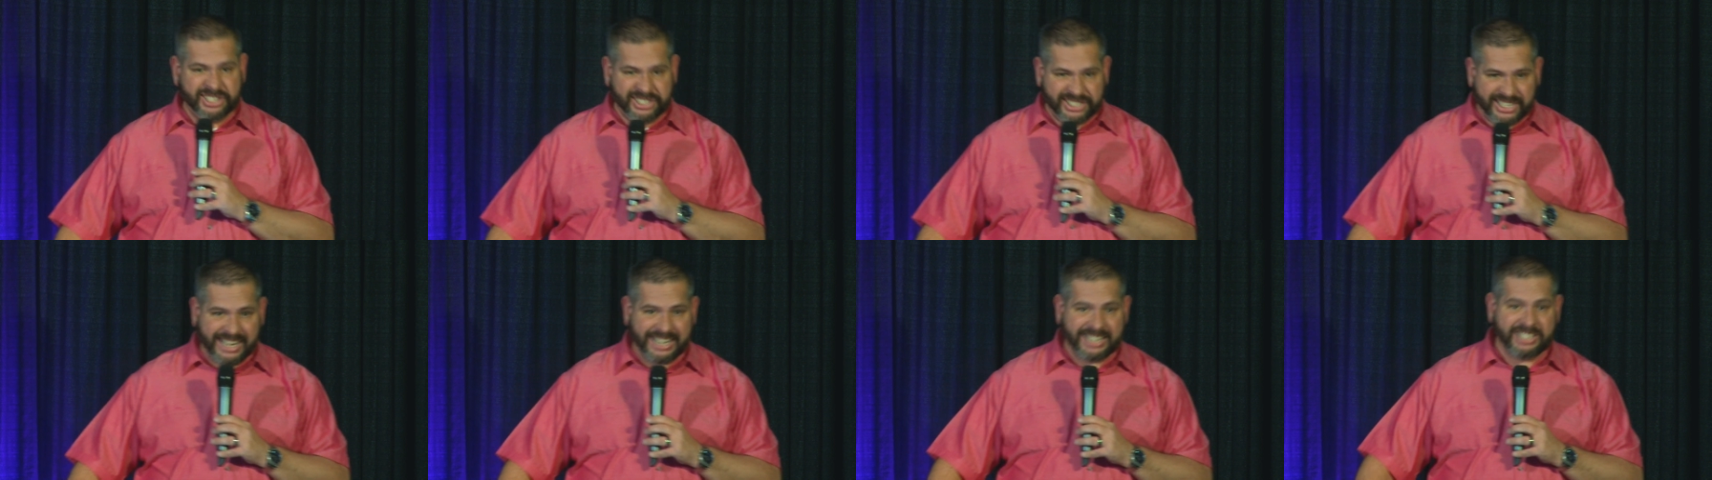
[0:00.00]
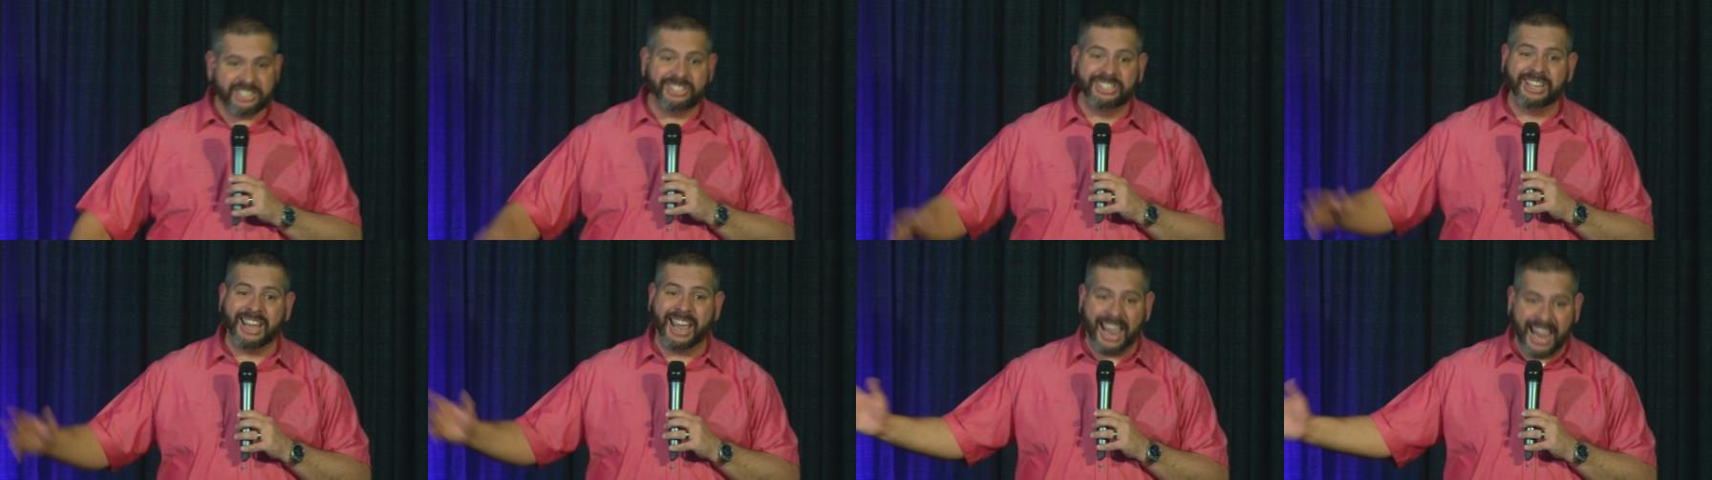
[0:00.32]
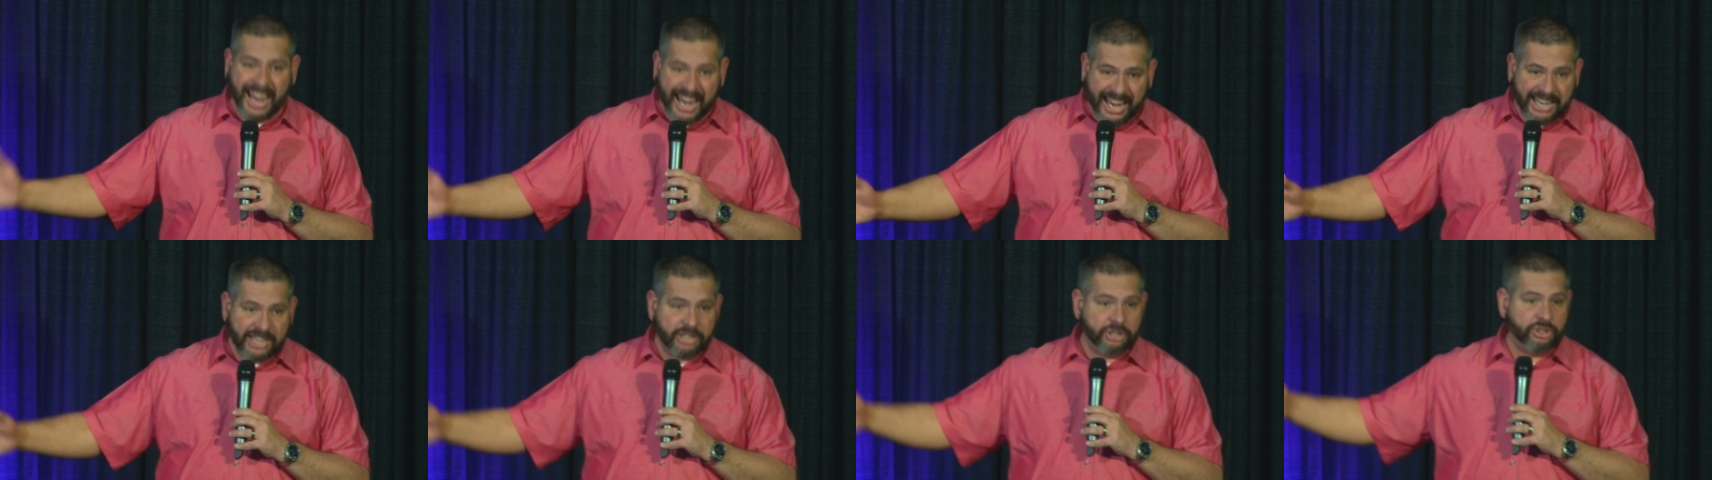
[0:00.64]
six to
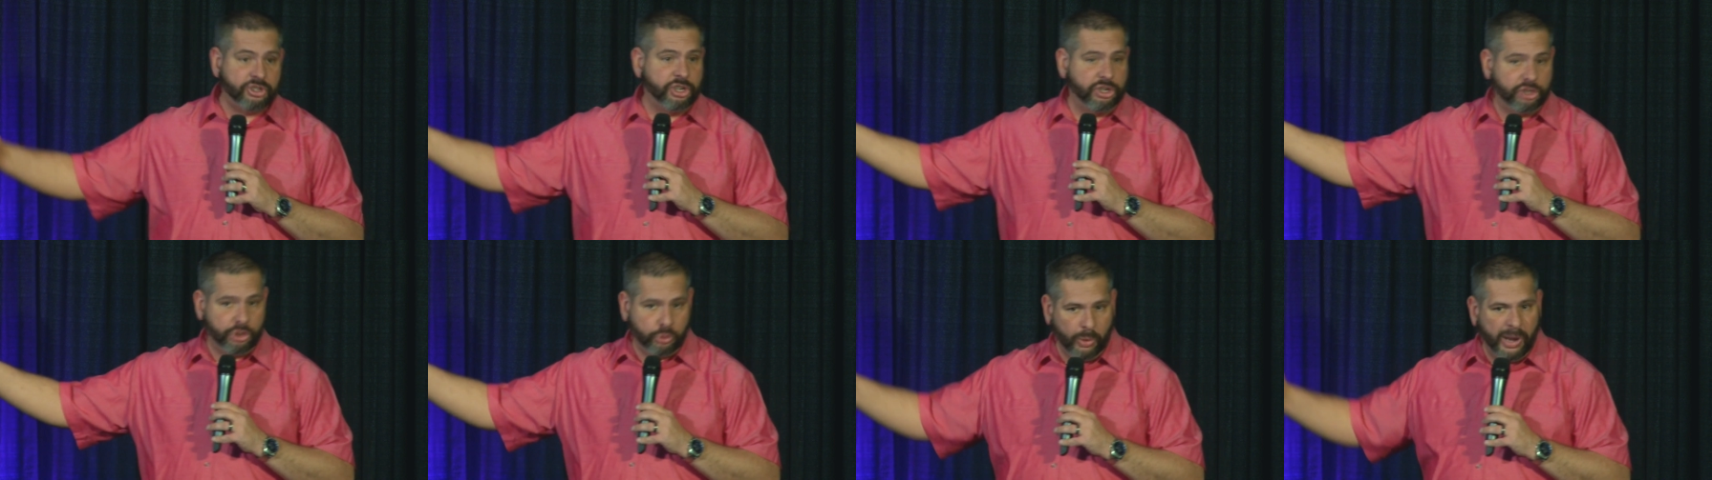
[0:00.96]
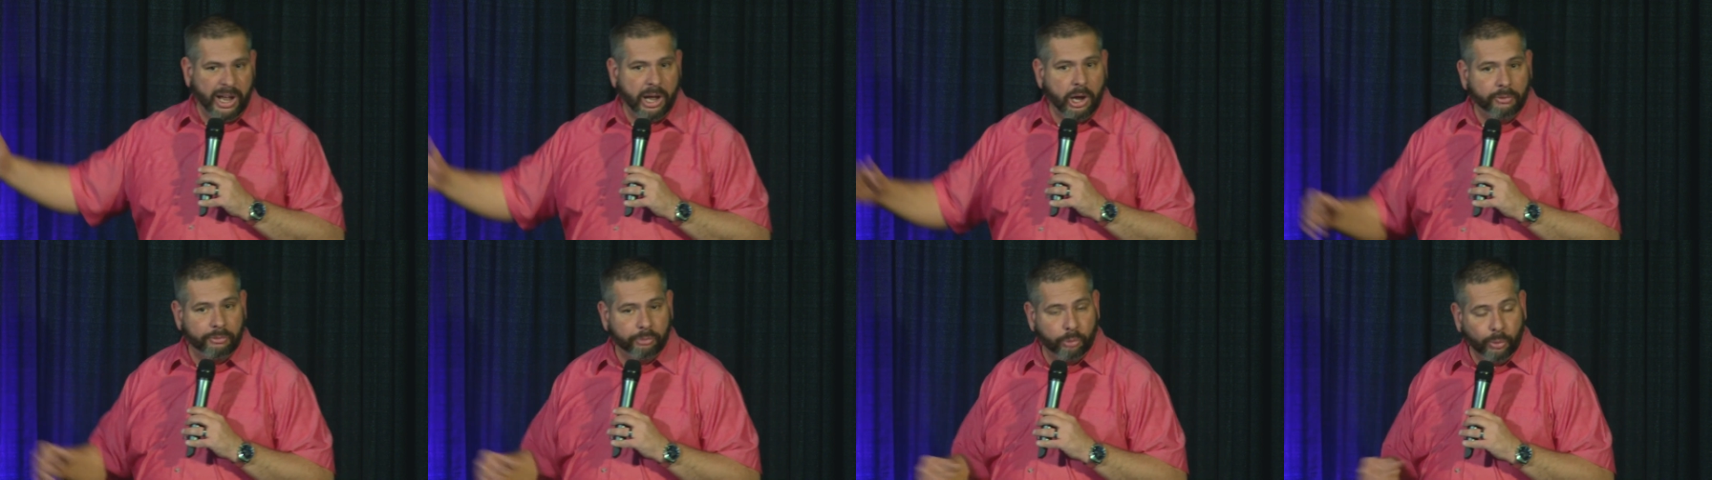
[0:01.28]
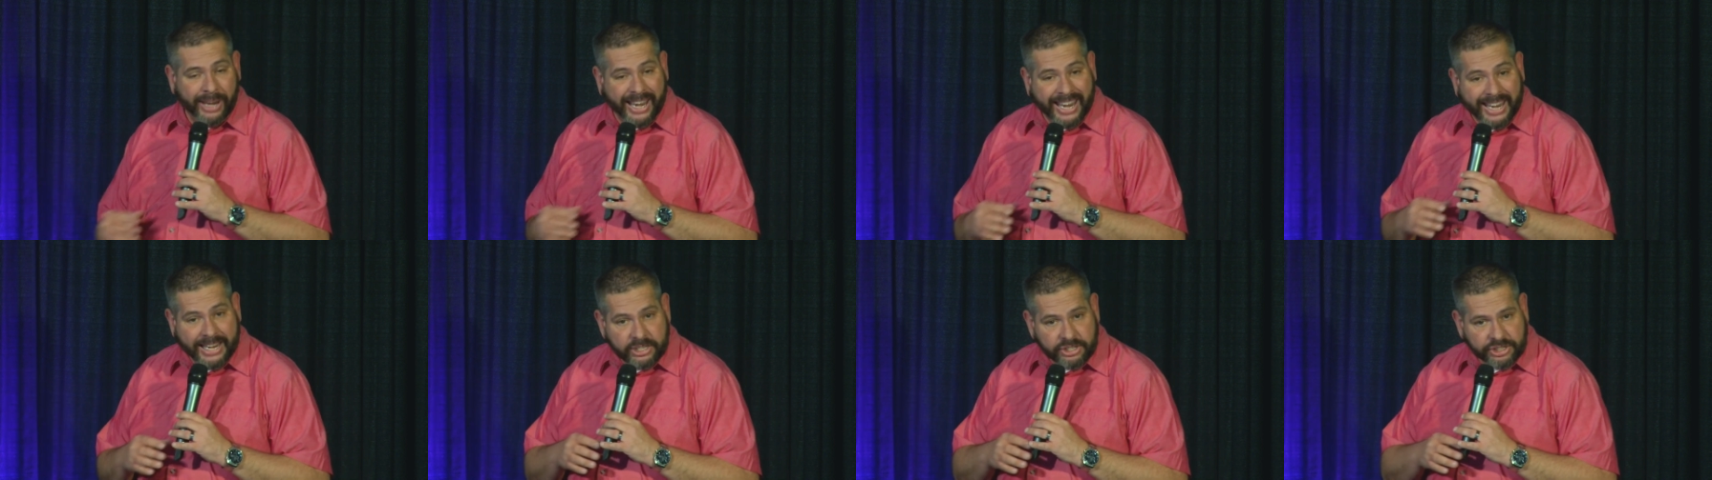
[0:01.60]
eight to 12
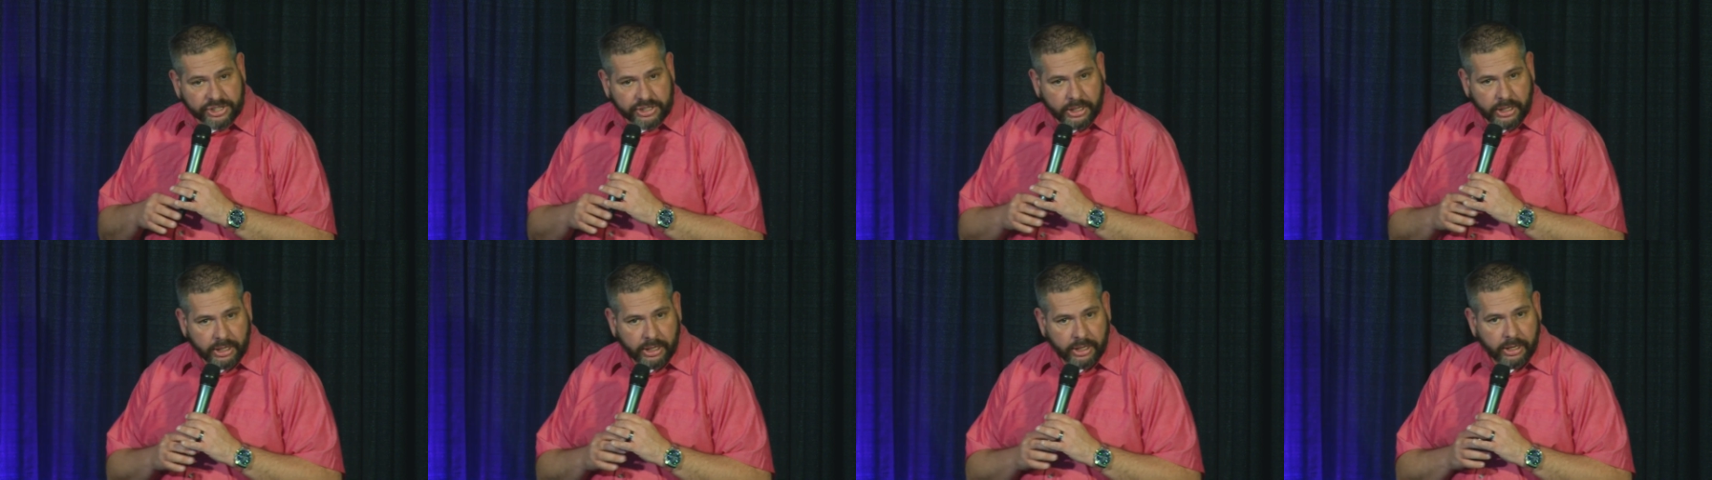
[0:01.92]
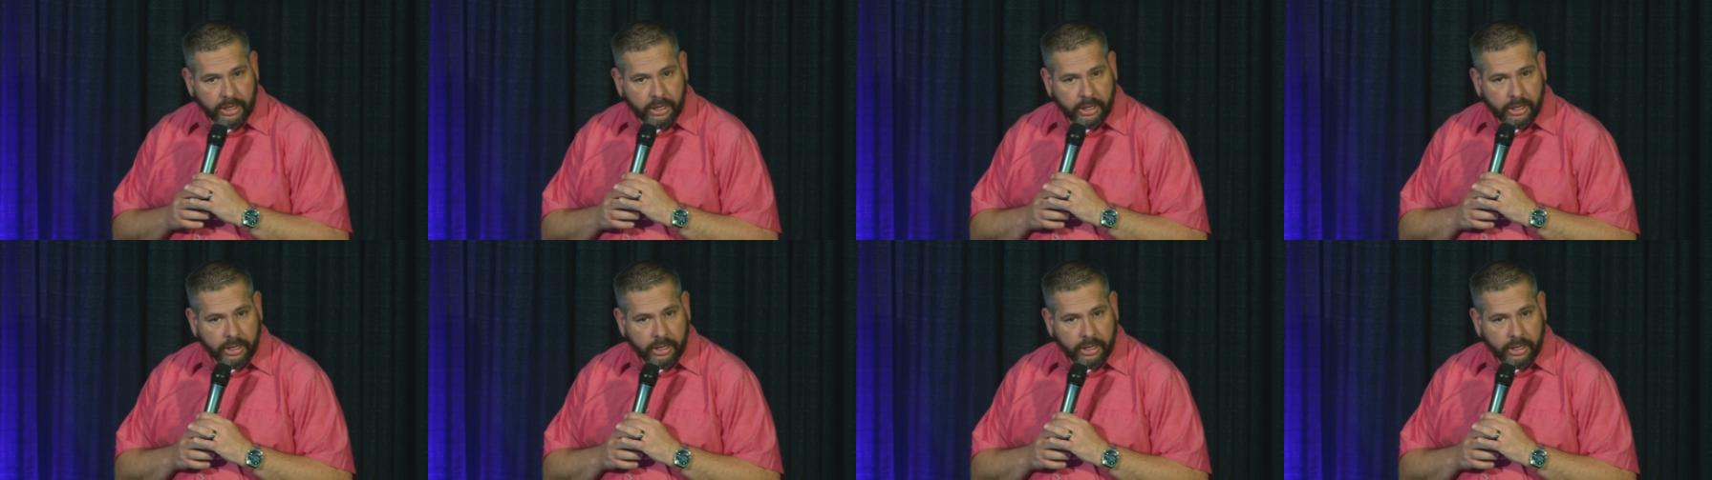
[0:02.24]
weeks.